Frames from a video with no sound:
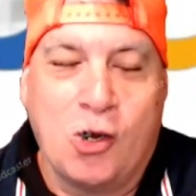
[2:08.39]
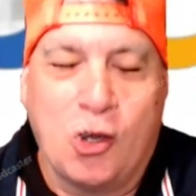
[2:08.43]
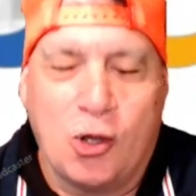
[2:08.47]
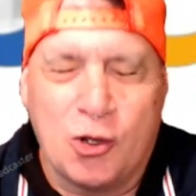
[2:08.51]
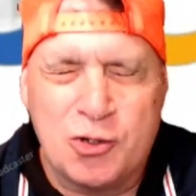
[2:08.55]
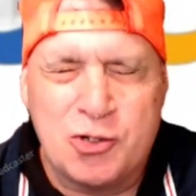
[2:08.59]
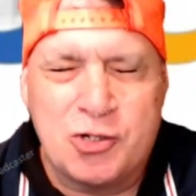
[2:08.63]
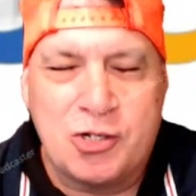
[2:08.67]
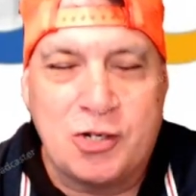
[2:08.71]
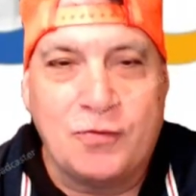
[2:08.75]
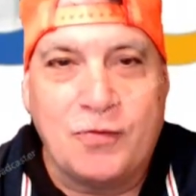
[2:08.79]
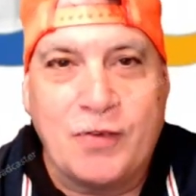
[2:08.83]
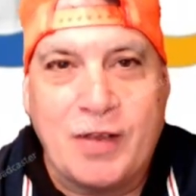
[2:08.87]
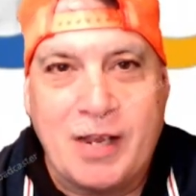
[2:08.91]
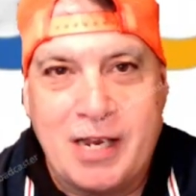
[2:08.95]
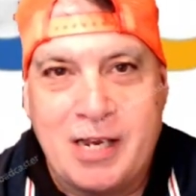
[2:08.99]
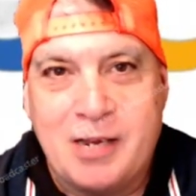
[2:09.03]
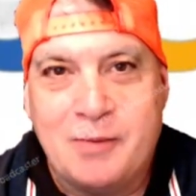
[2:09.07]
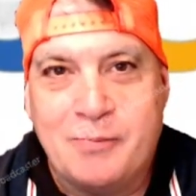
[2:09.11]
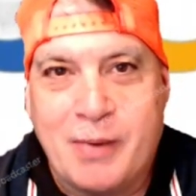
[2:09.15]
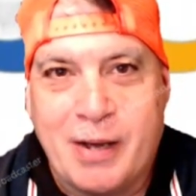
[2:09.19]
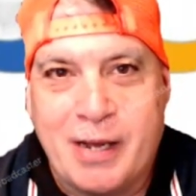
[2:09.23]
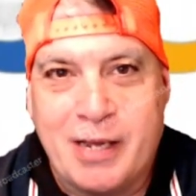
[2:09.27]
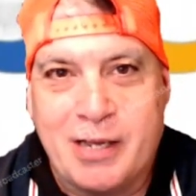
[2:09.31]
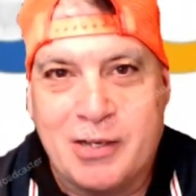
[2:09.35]
Lots of
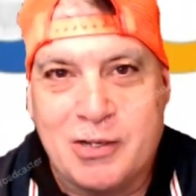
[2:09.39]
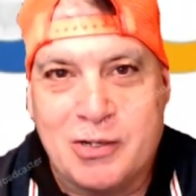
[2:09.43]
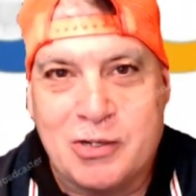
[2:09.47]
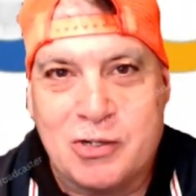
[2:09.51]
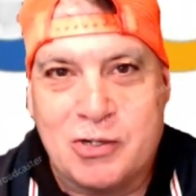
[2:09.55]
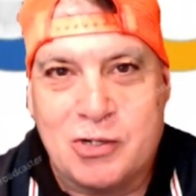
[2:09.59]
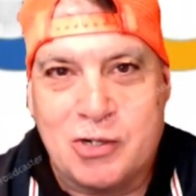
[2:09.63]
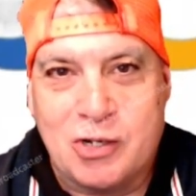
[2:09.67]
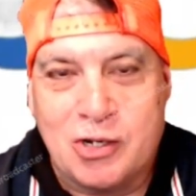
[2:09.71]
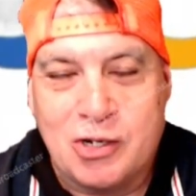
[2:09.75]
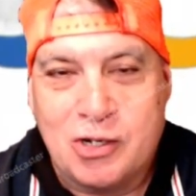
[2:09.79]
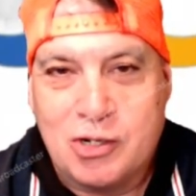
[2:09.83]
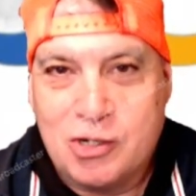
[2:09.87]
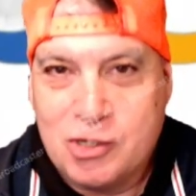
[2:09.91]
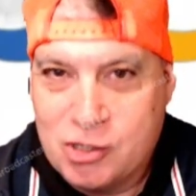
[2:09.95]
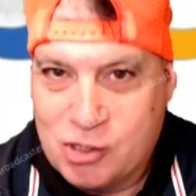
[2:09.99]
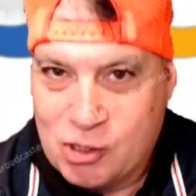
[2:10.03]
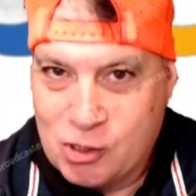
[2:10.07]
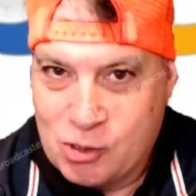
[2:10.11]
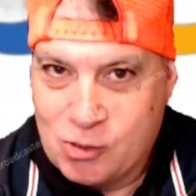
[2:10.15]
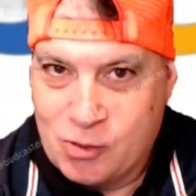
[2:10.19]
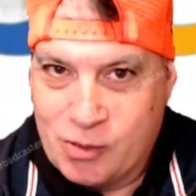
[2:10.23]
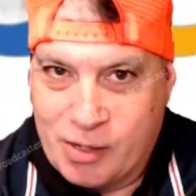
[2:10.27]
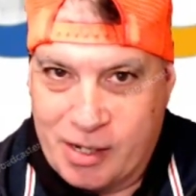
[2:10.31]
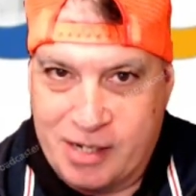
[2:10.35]
eBayers
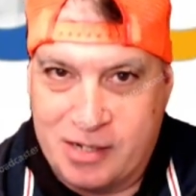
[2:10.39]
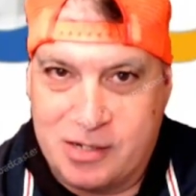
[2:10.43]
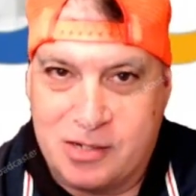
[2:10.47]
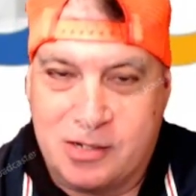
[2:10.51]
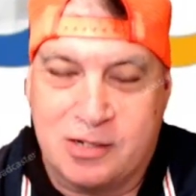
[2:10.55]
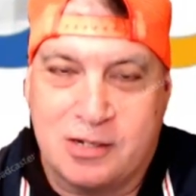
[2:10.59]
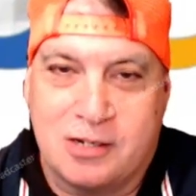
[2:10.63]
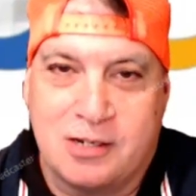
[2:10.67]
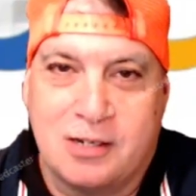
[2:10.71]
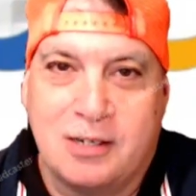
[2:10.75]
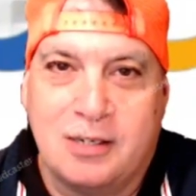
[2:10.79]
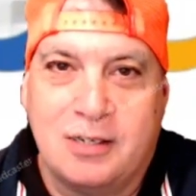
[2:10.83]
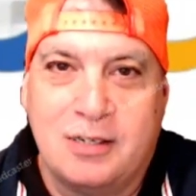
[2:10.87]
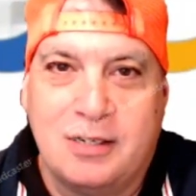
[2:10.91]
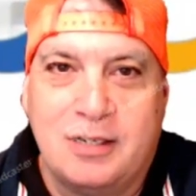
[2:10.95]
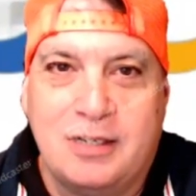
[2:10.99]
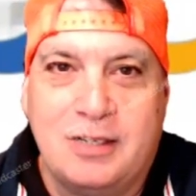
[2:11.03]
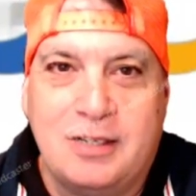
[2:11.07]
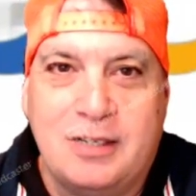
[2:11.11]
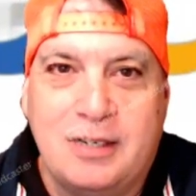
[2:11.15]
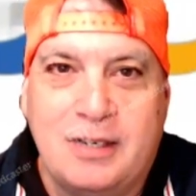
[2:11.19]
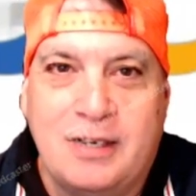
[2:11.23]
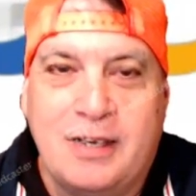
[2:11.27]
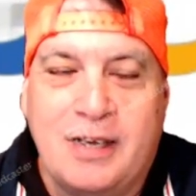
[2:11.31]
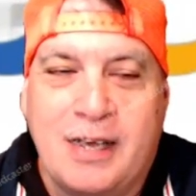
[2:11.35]
do this,
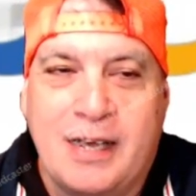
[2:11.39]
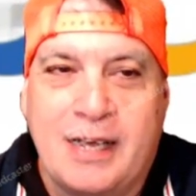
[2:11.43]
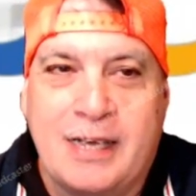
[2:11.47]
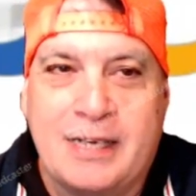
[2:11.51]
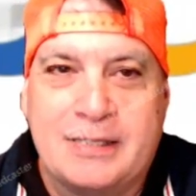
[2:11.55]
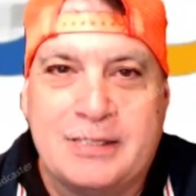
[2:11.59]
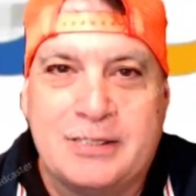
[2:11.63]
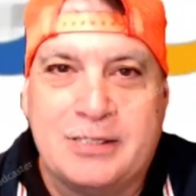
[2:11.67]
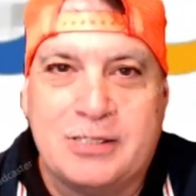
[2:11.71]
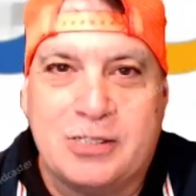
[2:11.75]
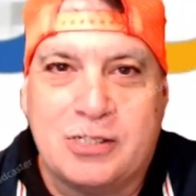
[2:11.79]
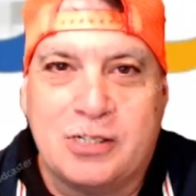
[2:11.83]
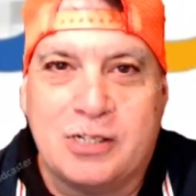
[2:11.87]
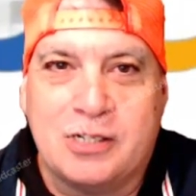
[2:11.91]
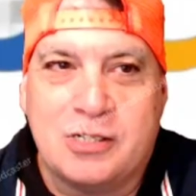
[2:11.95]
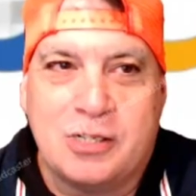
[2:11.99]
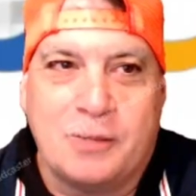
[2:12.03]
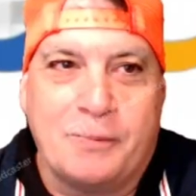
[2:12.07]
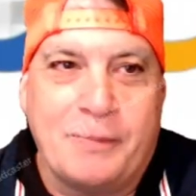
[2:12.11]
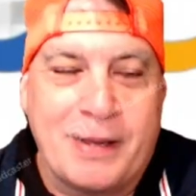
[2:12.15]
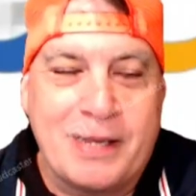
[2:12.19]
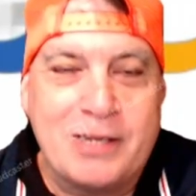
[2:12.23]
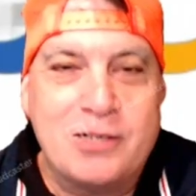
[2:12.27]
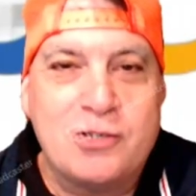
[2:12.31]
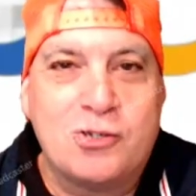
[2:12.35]
and
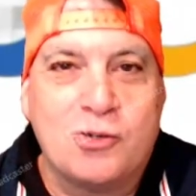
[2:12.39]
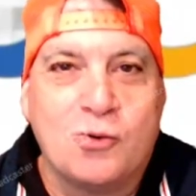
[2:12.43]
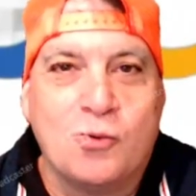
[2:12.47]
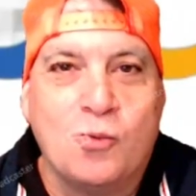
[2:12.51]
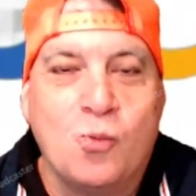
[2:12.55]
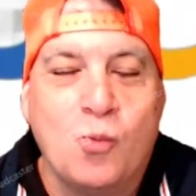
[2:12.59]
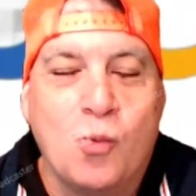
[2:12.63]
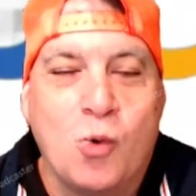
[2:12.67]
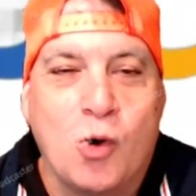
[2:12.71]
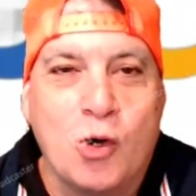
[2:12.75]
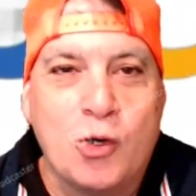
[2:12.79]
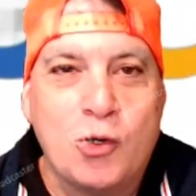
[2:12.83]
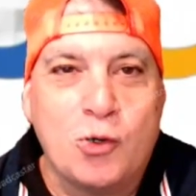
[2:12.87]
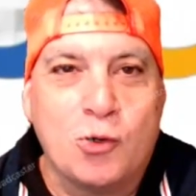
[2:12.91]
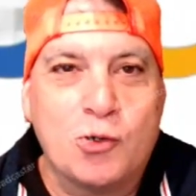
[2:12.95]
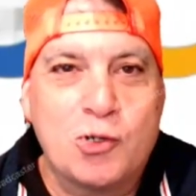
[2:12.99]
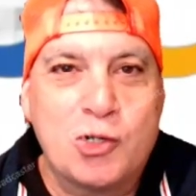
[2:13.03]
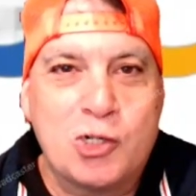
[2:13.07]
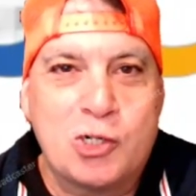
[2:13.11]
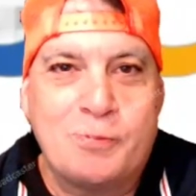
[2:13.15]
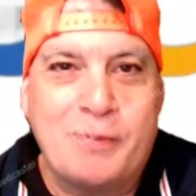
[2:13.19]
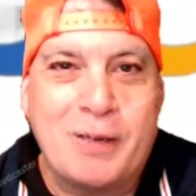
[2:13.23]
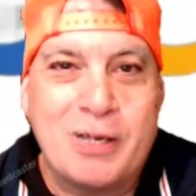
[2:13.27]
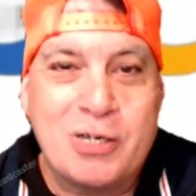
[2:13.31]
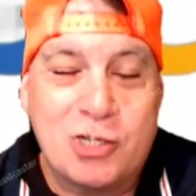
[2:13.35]
depends on what
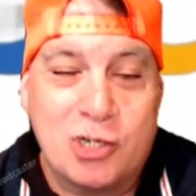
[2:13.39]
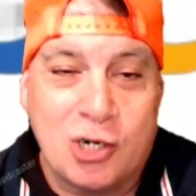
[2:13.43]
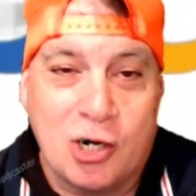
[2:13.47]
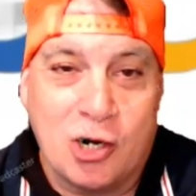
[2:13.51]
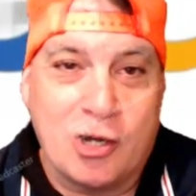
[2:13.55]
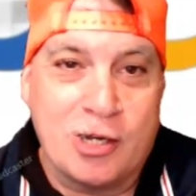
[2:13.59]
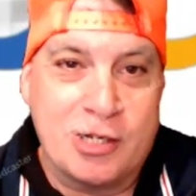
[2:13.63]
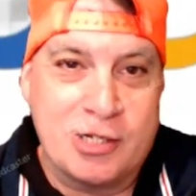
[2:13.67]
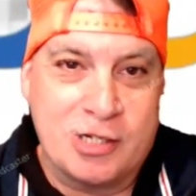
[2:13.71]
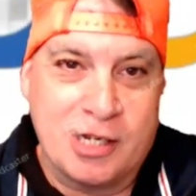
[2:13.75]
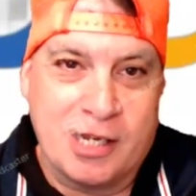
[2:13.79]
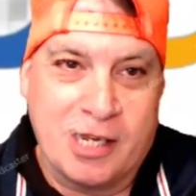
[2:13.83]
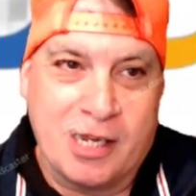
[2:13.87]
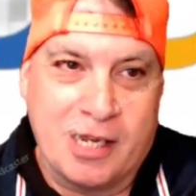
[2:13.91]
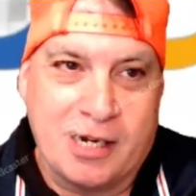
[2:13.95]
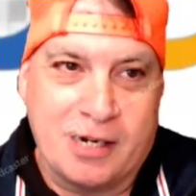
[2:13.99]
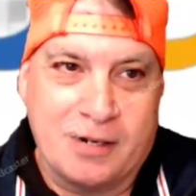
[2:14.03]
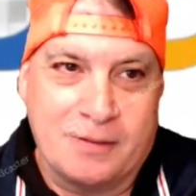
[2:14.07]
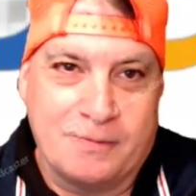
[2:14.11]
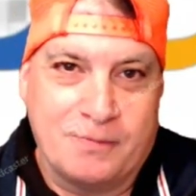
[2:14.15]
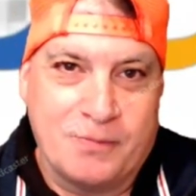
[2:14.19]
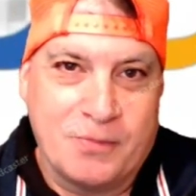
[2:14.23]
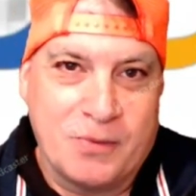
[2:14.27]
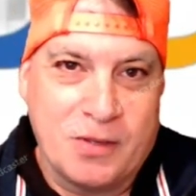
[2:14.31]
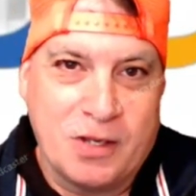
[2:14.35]
you're specialising
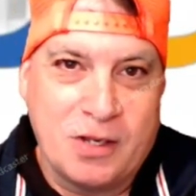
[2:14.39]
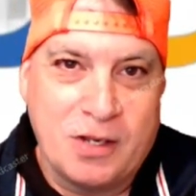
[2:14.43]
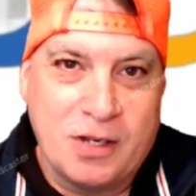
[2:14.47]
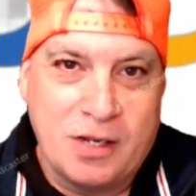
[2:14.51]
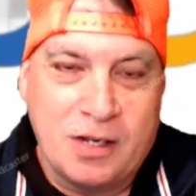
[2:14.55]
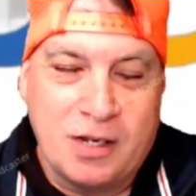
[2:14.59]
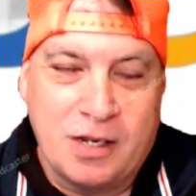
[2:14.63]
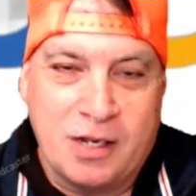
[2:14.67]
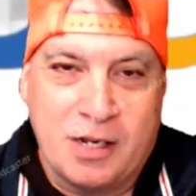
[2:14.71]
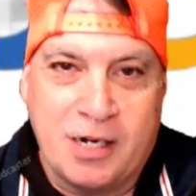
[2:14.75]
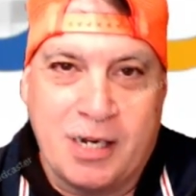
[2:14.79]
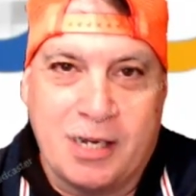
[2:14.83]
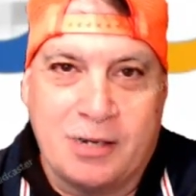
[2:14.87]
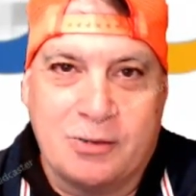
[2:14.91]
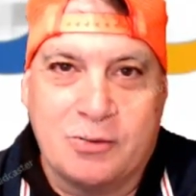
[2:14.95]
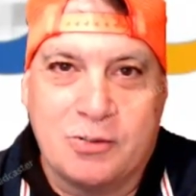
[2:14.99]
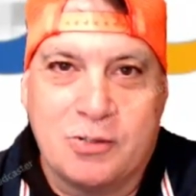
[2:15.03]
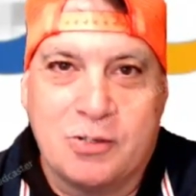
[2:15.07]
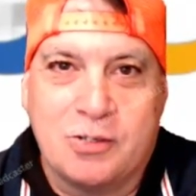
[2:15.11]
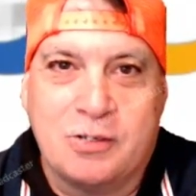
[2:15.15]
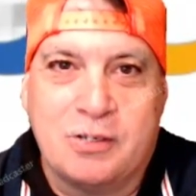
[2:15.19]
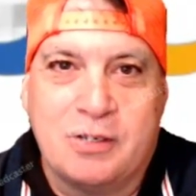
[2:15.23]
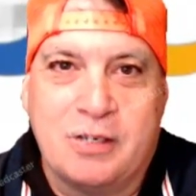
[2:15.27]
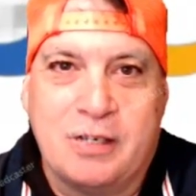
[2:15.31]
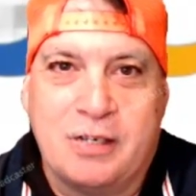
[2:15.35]
in.
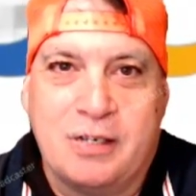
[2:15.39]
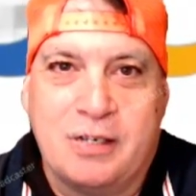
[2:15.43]
Now,